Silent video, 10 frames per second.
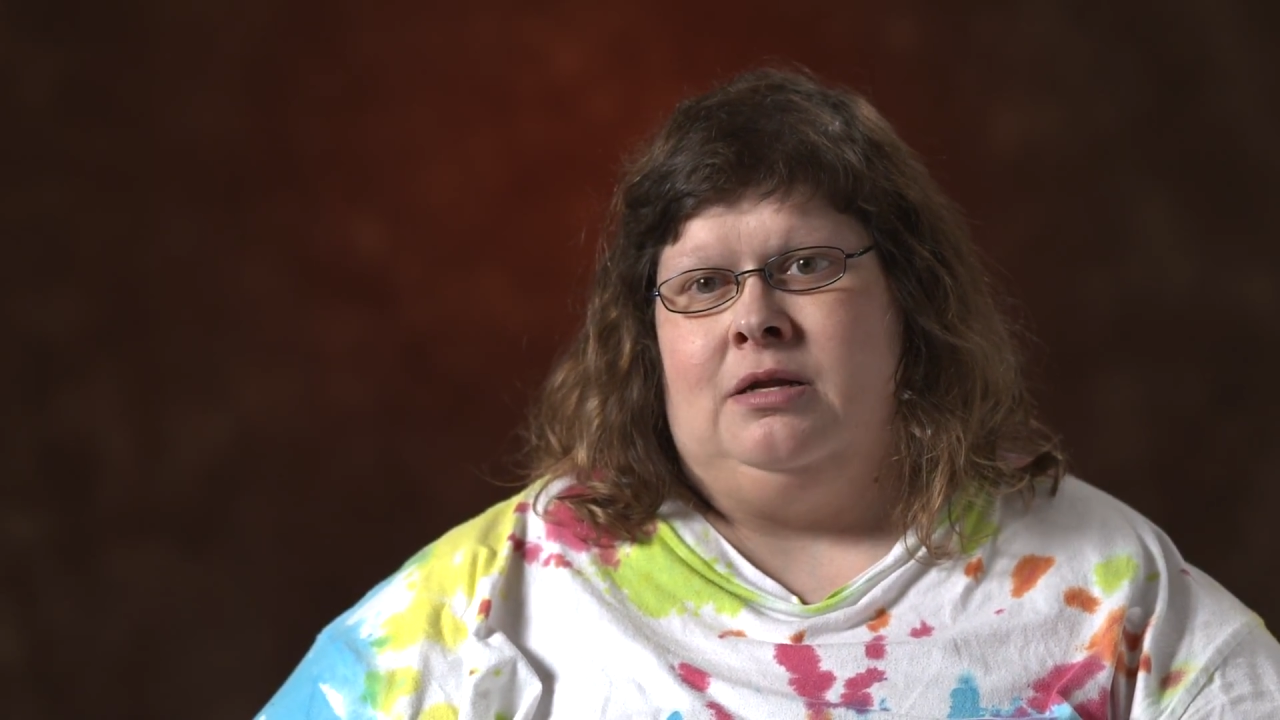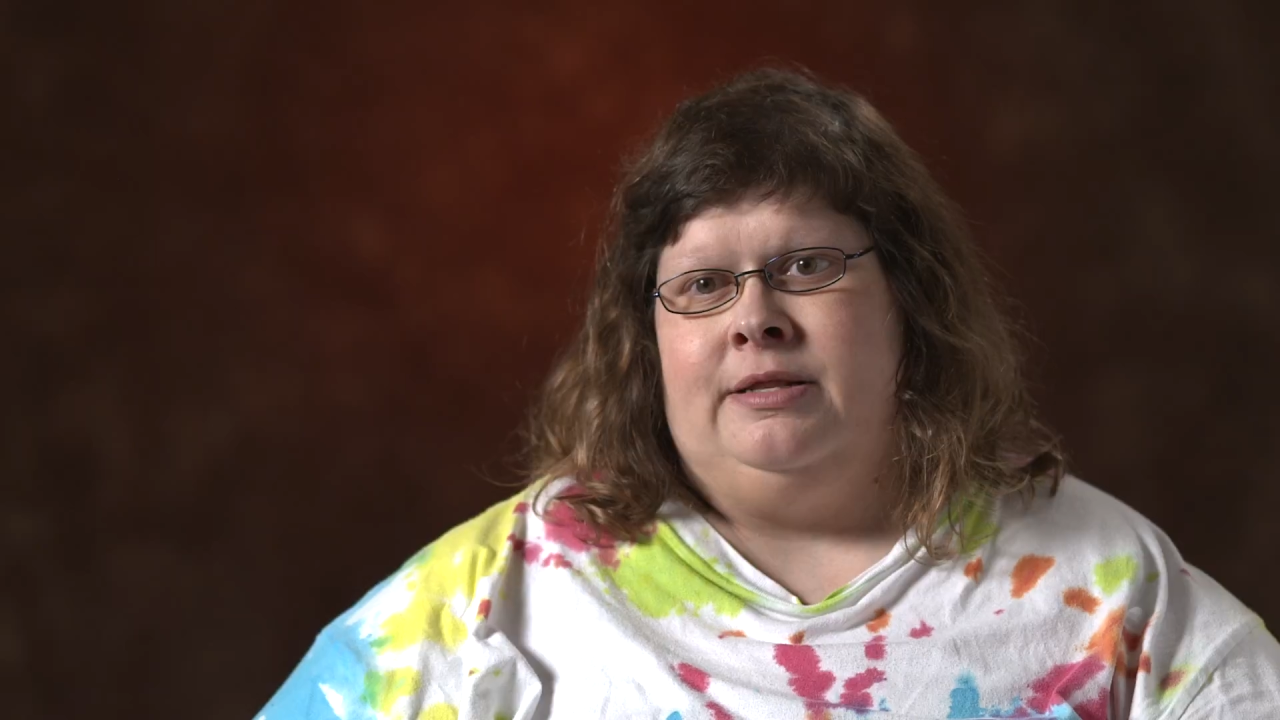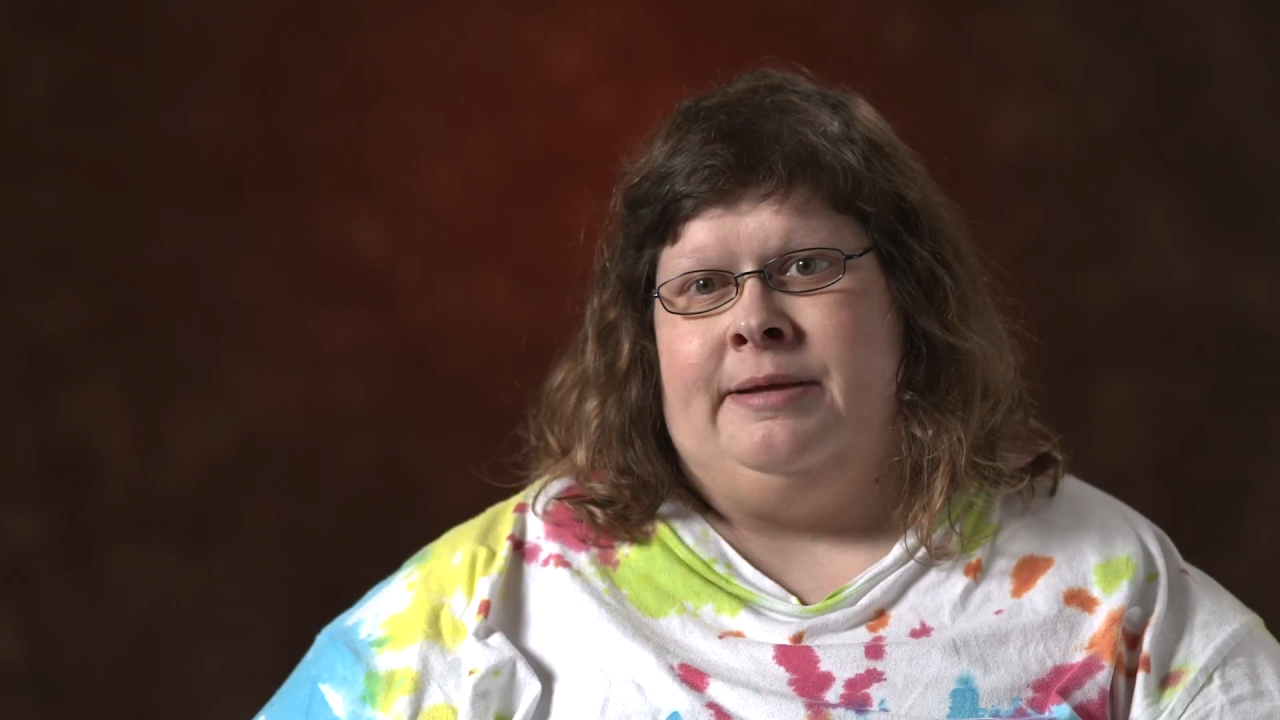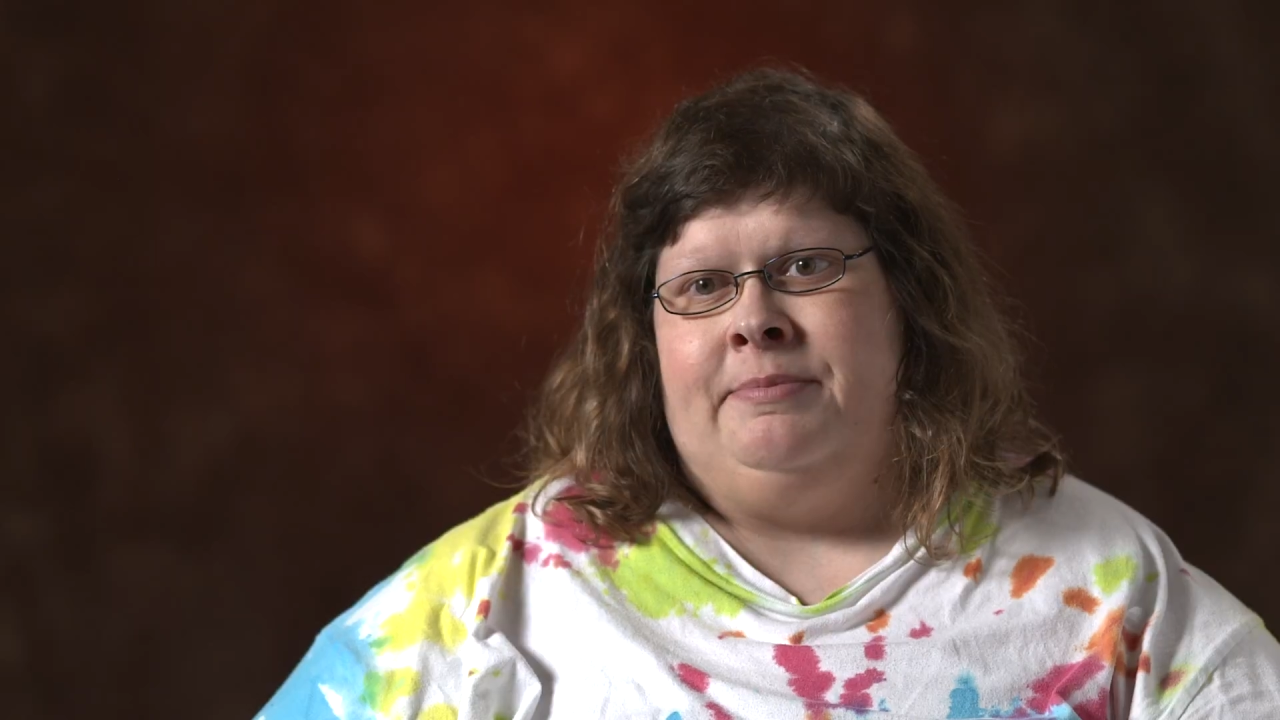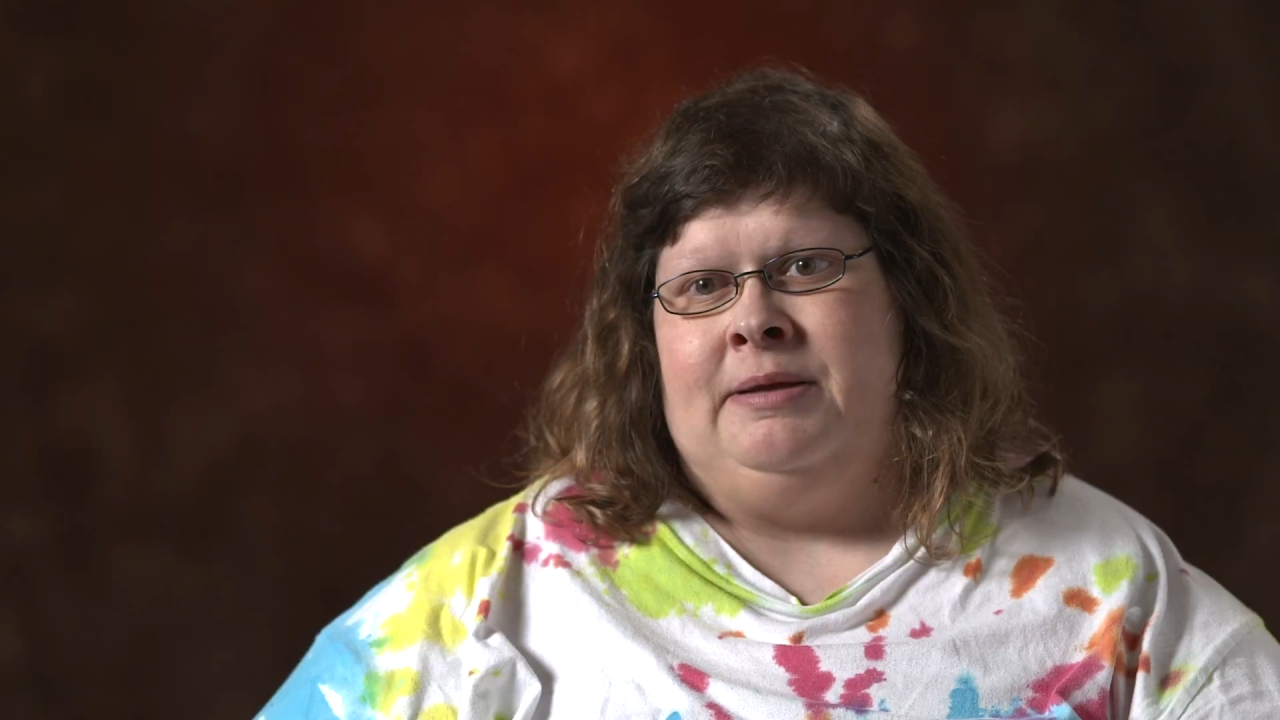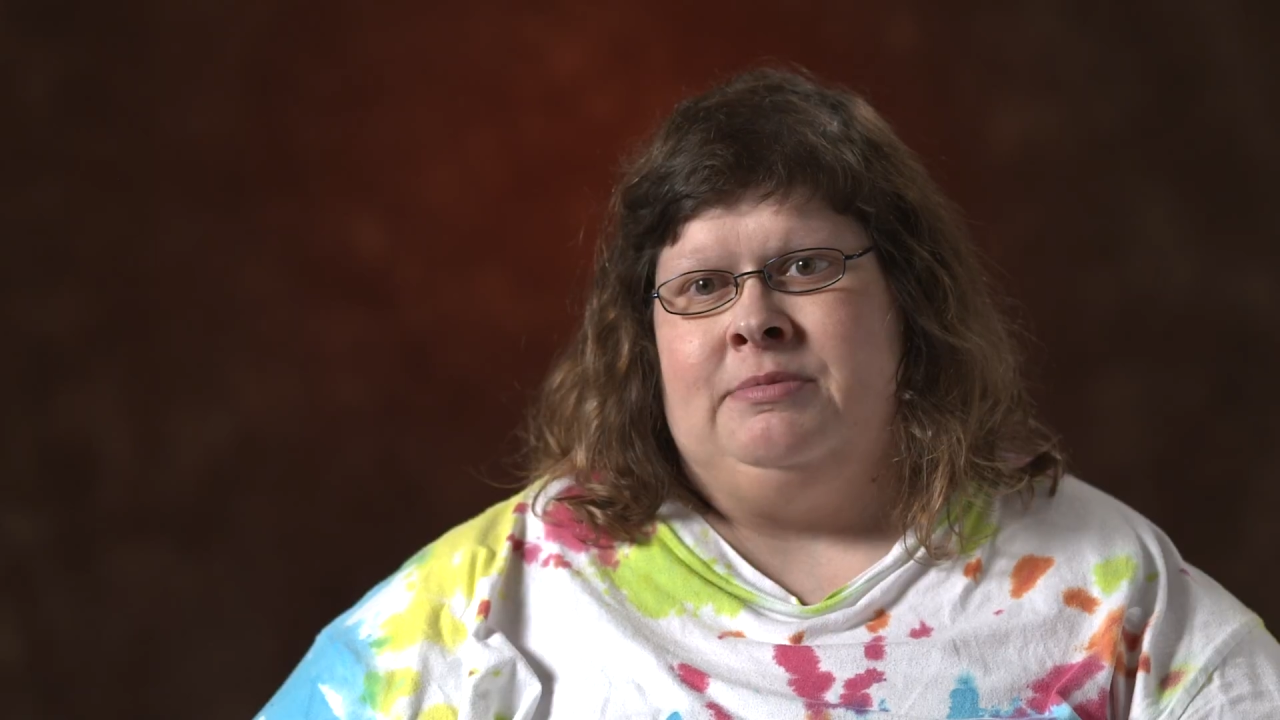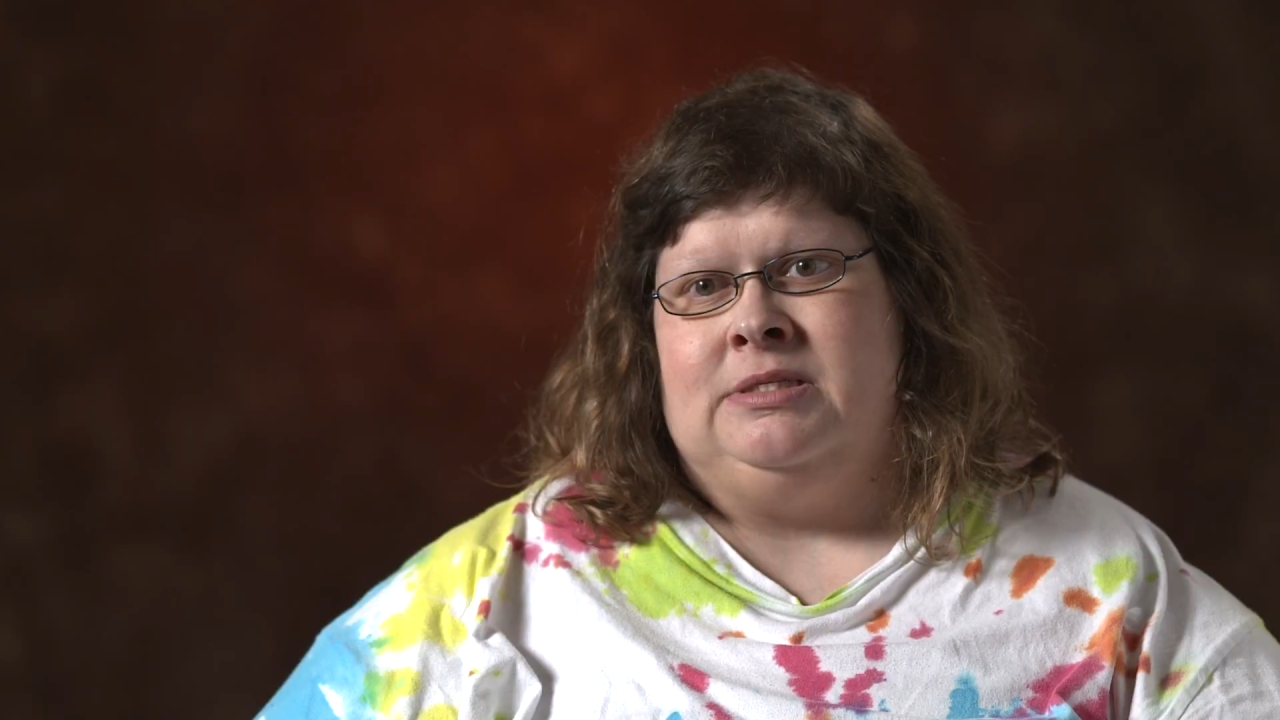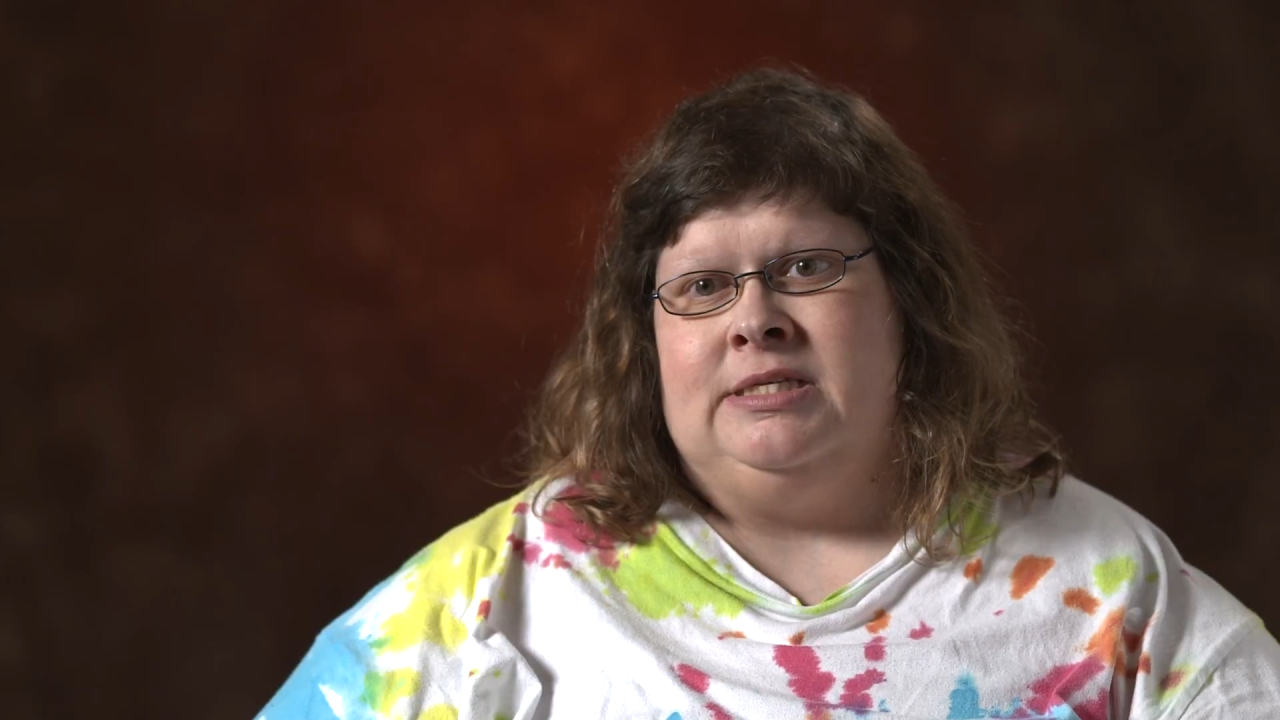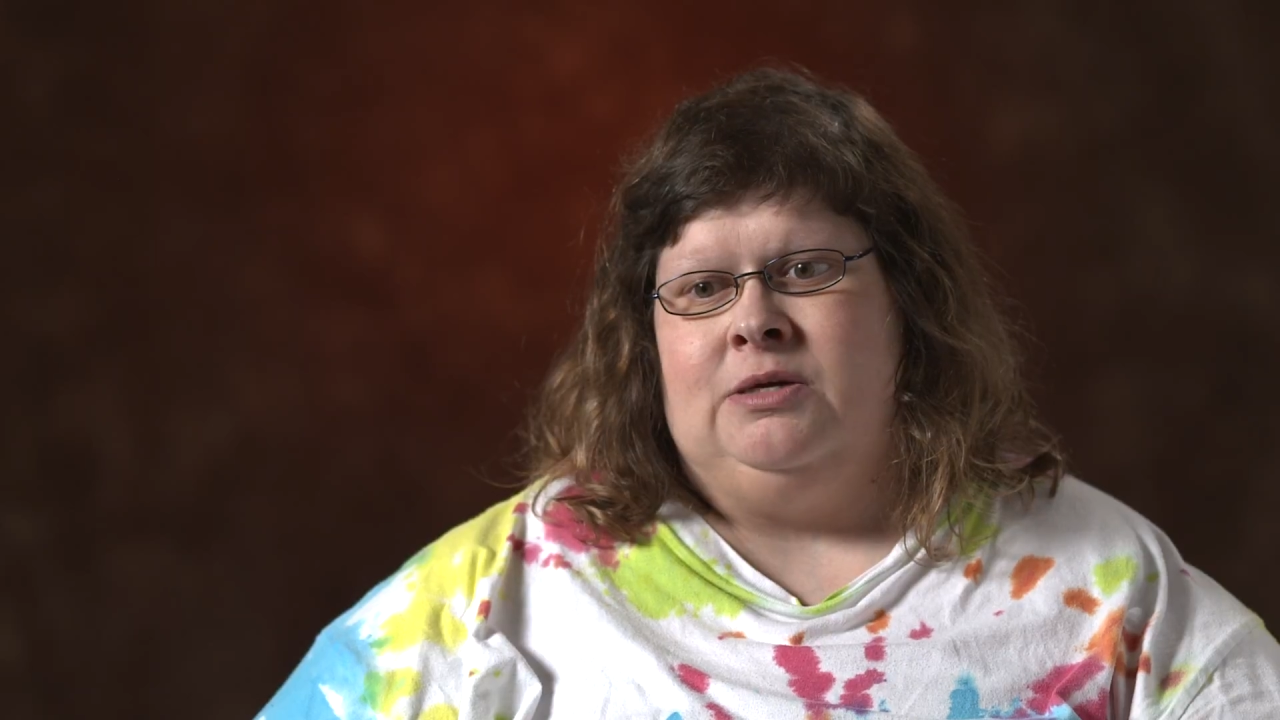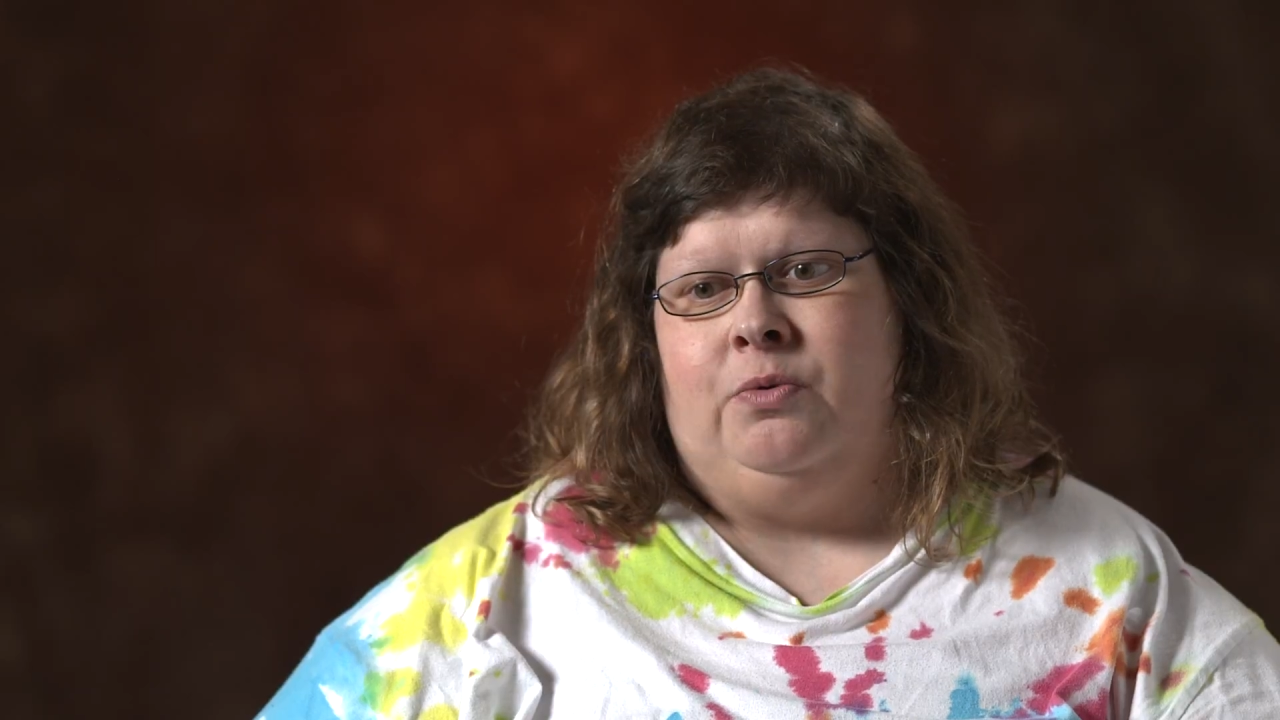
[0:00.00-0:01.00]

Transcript: that made me sick